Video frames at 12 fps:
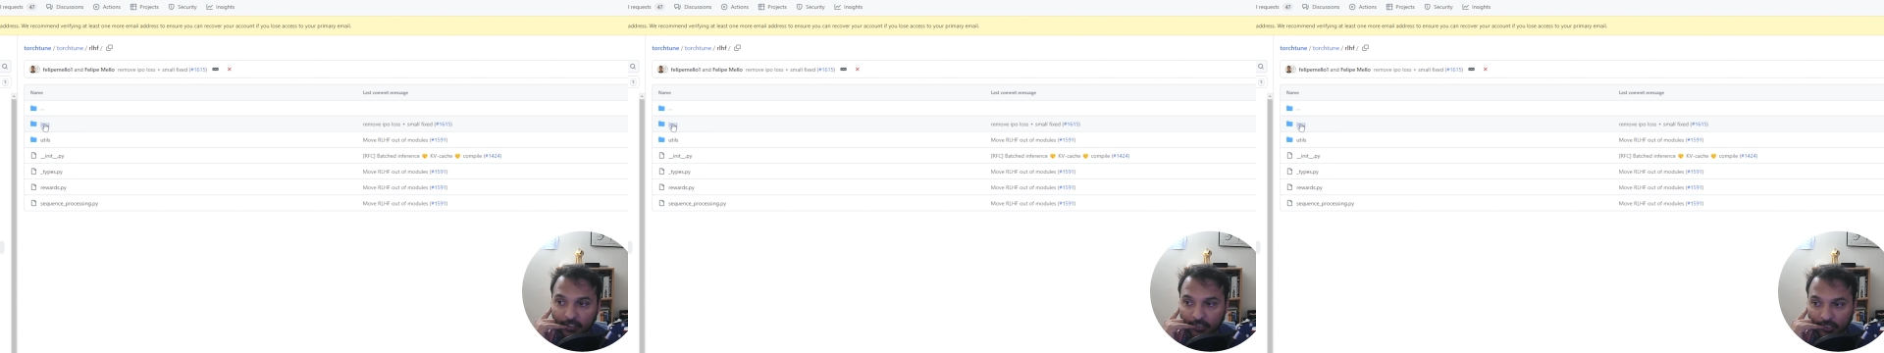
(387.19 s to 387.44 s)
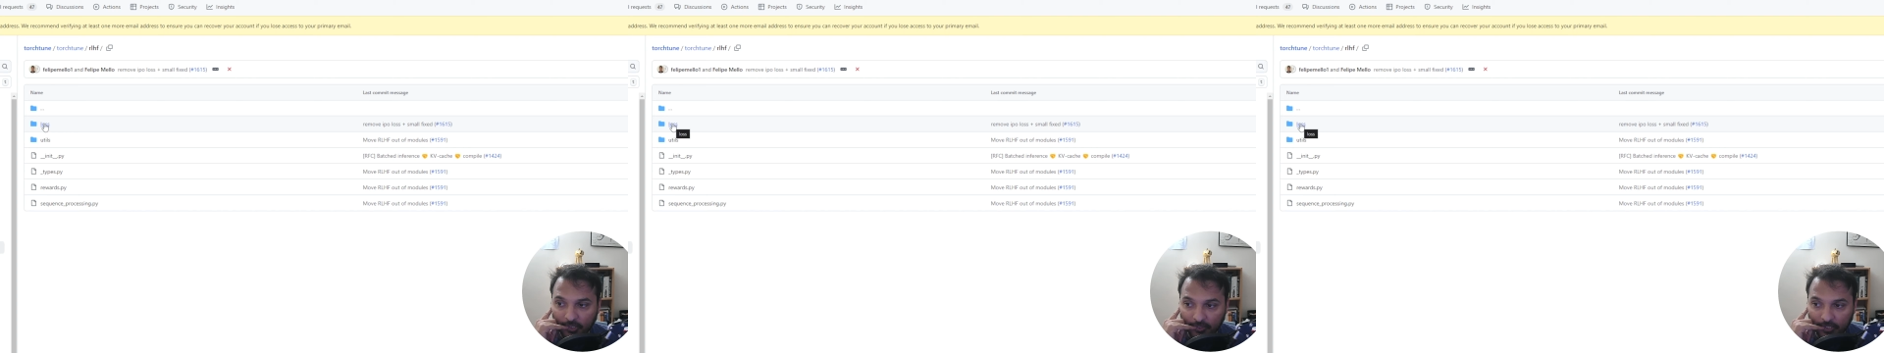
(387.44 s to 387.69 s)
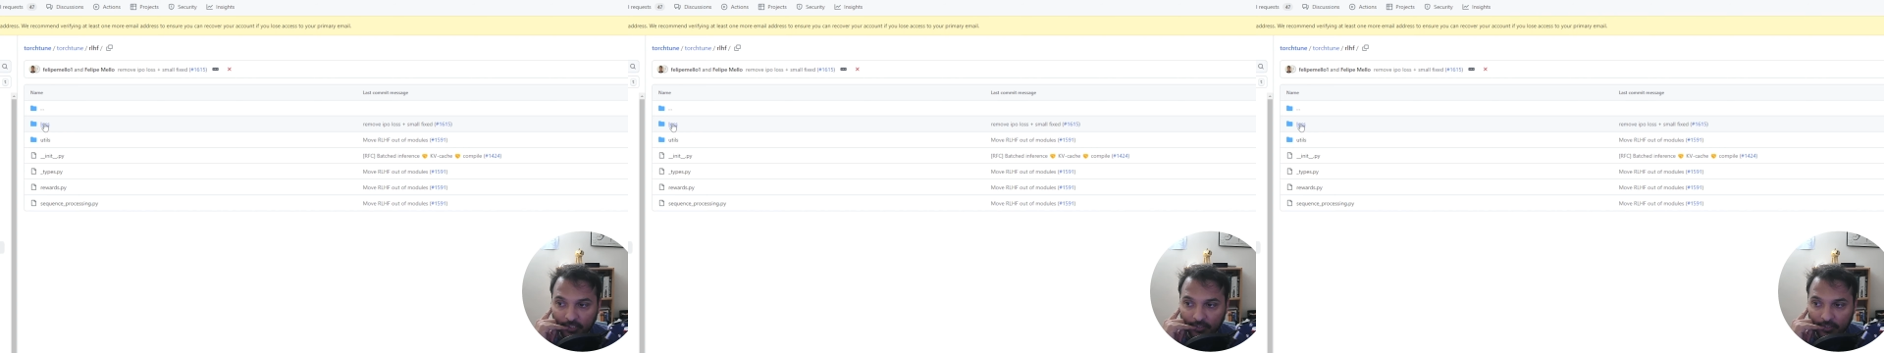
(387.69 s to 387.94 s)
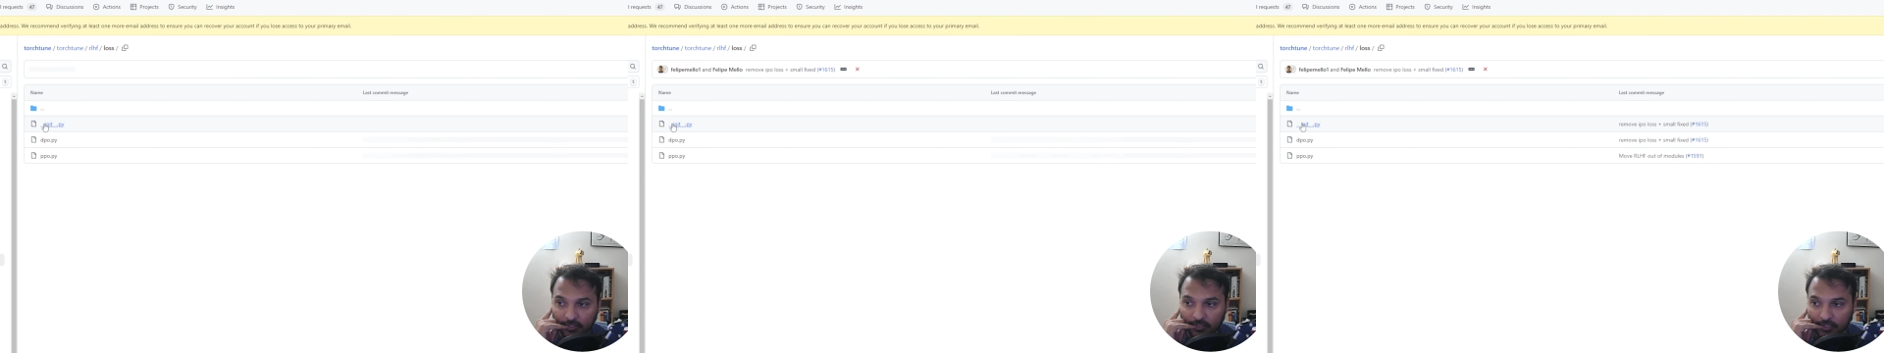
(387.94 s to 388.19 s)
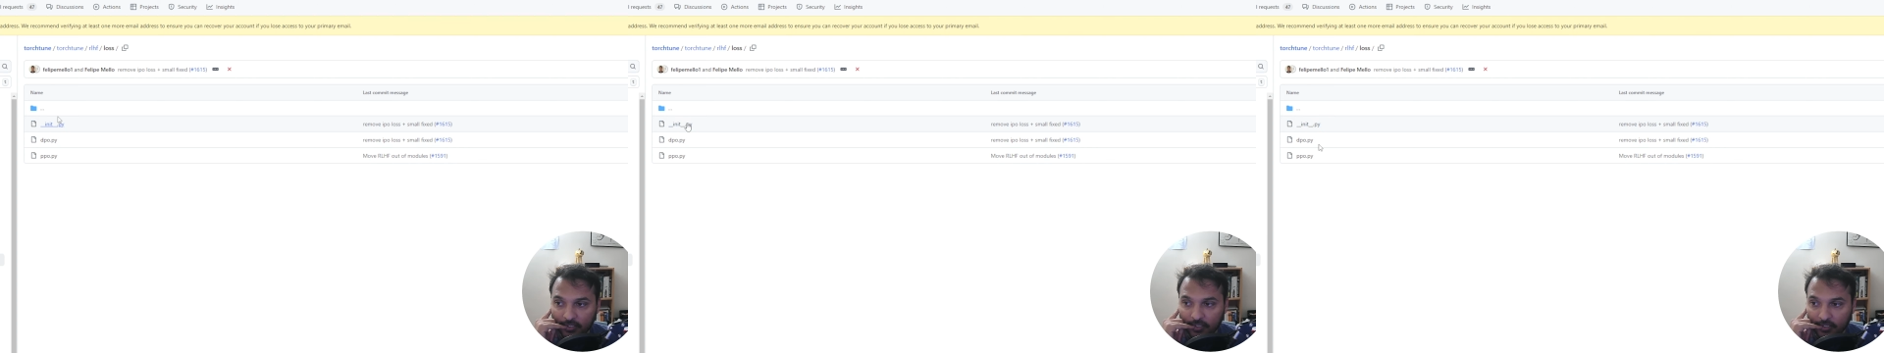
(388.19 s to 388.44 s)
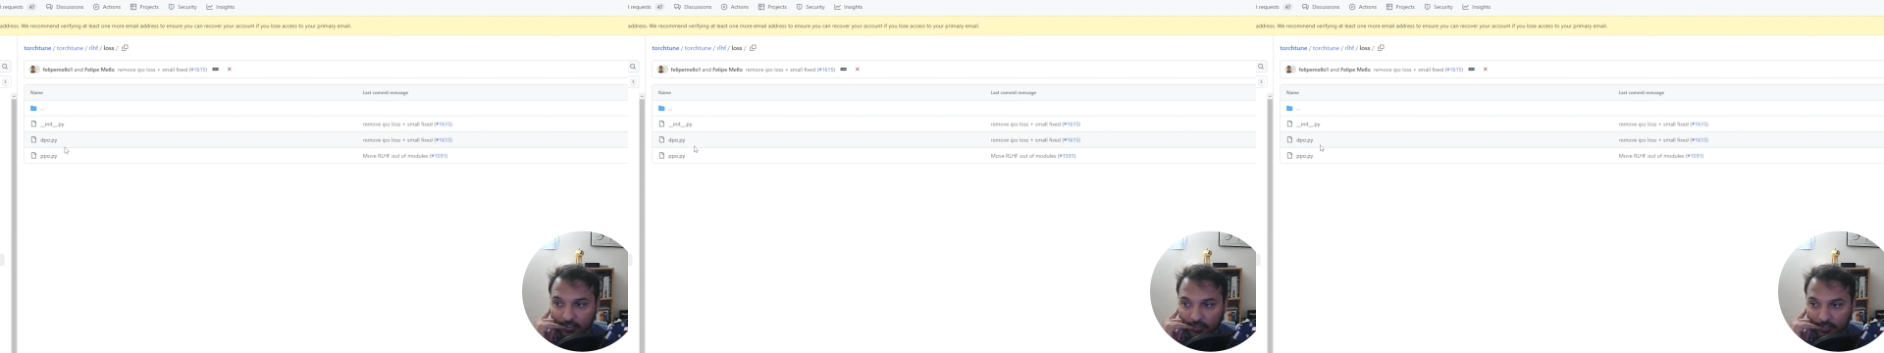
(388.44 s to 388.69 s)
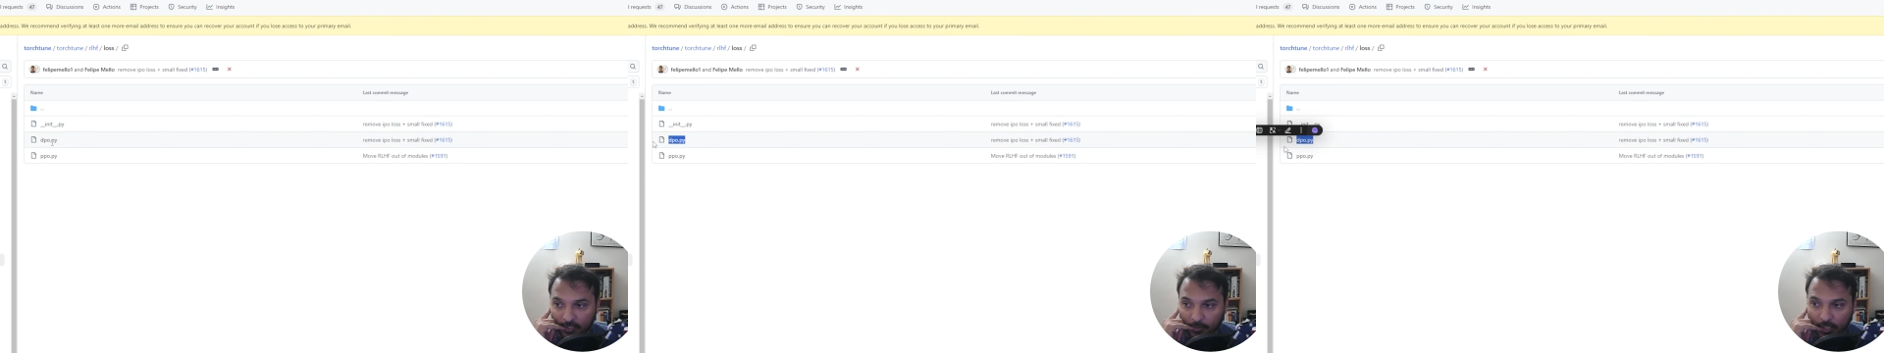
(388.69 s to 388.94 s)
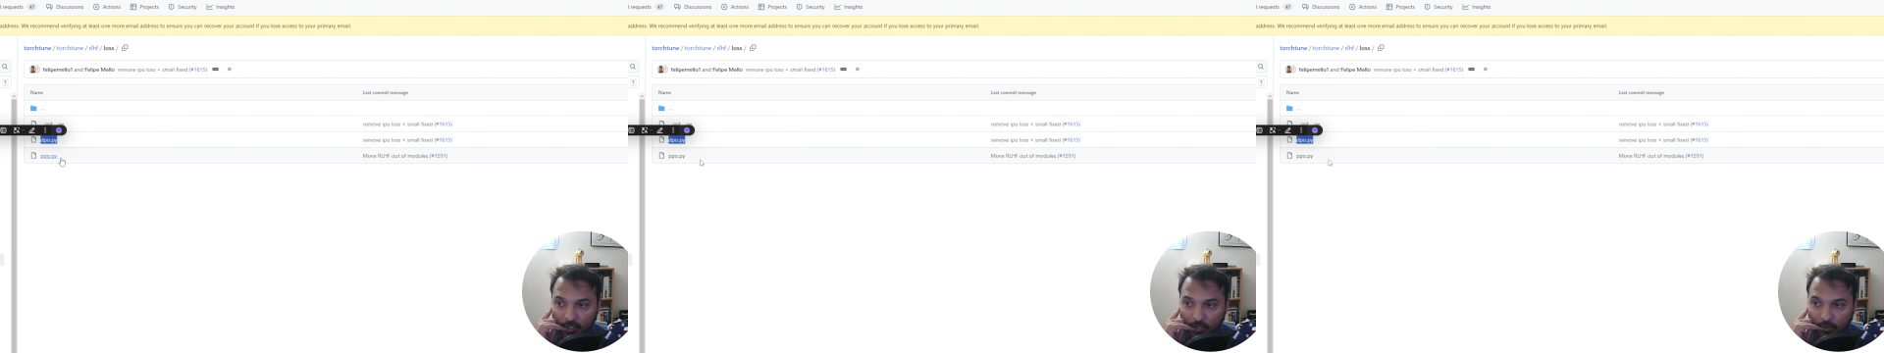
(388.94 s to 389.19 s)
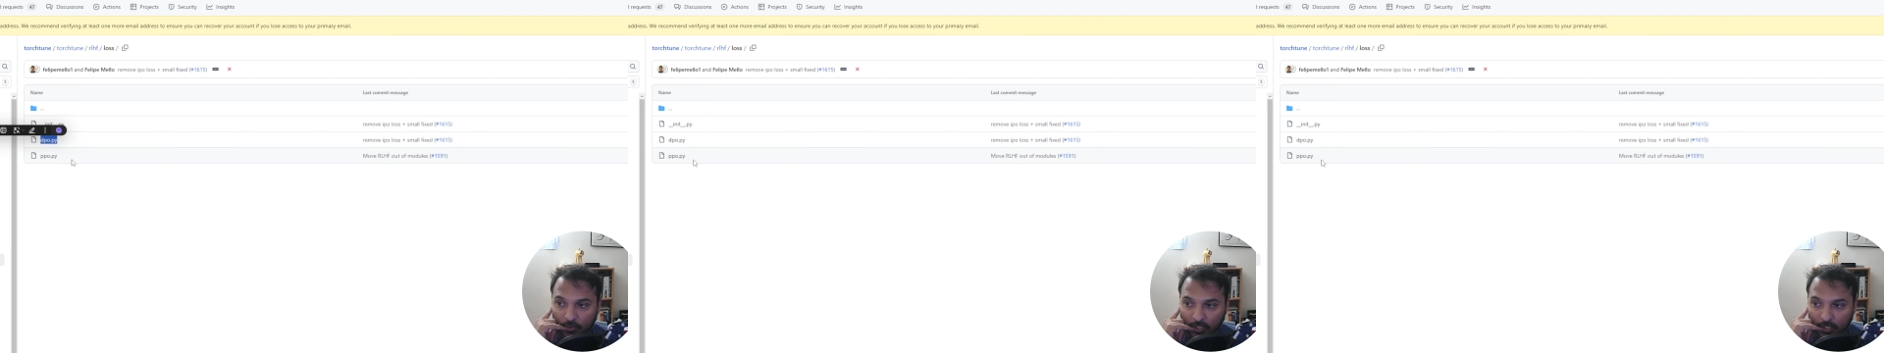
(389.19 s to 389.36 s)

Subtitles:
here are the DPO